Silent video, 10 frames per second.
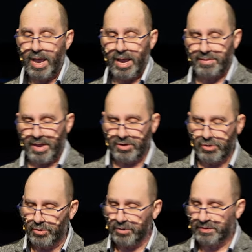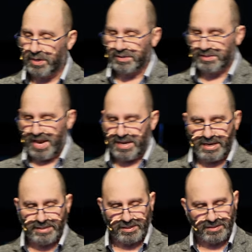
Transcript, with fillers: and they used Sankey's